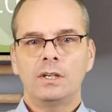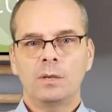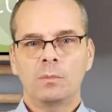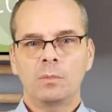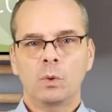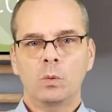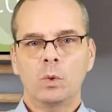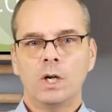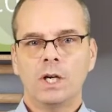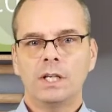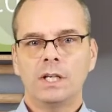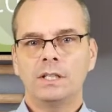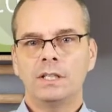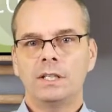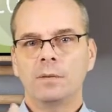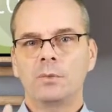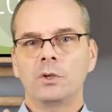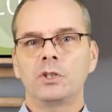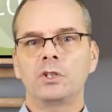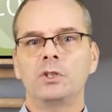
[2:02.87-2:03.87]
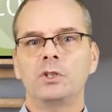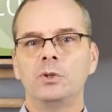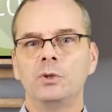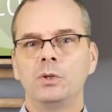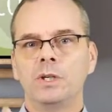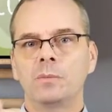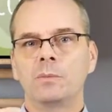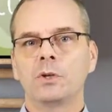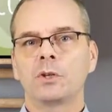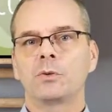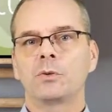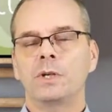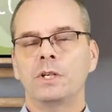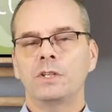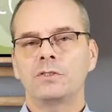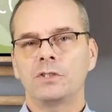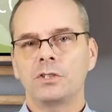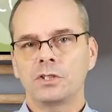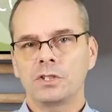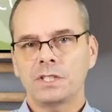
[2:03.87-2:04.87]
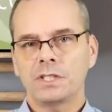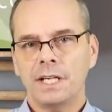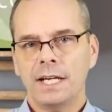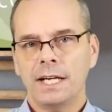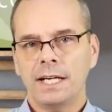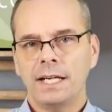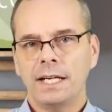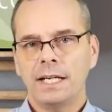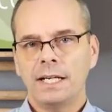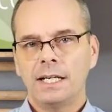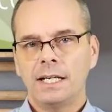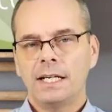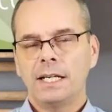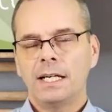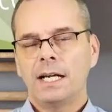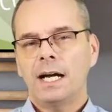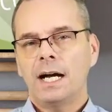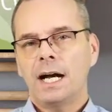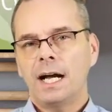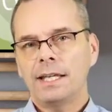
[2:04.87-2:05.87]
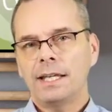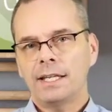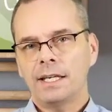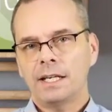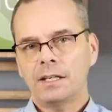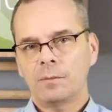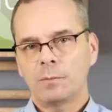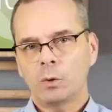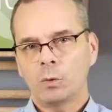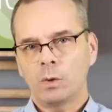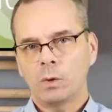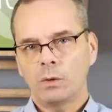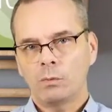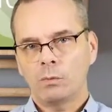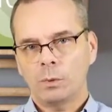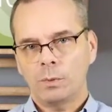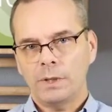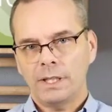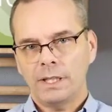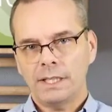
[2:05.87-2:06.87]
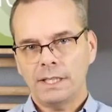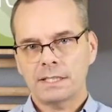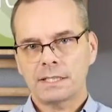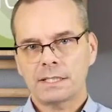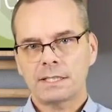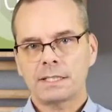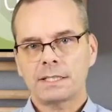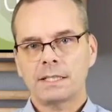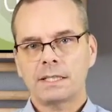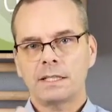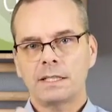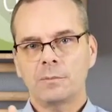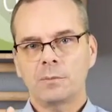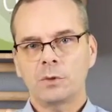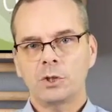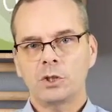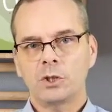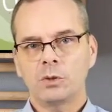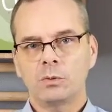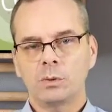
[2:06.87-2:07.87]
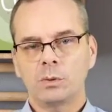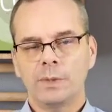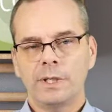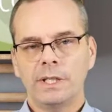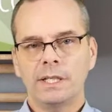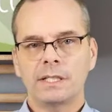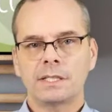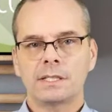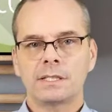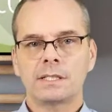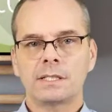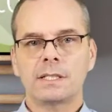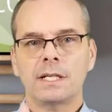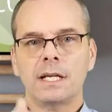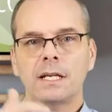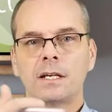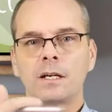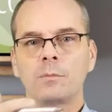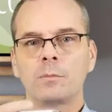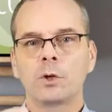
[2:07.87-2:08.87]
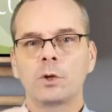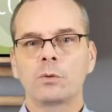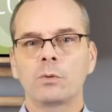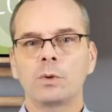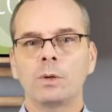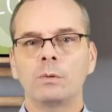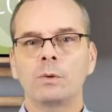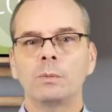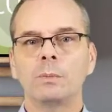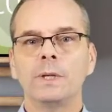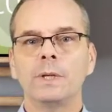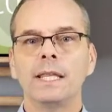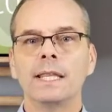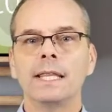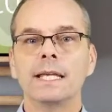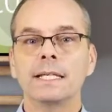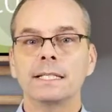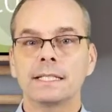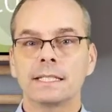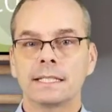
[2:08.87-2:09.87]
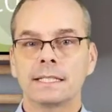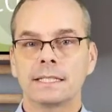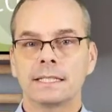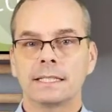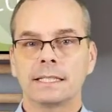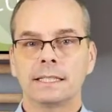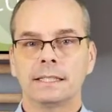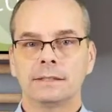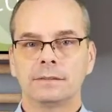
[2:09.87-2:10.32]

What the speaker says: number 1, number 2, number 3. So you're saying, I think number 1 will be this, number 2 will be this, and number 3 will be this.